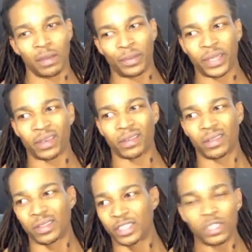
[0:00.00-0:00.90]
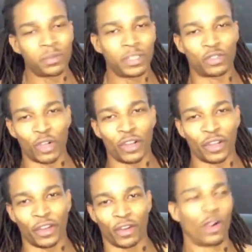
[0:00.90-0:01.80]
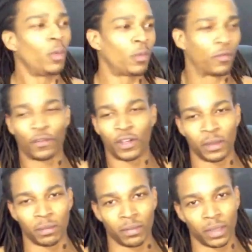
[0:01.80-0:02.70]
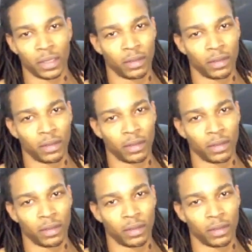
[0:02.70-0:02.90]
But you shouldn't be drawing your hope from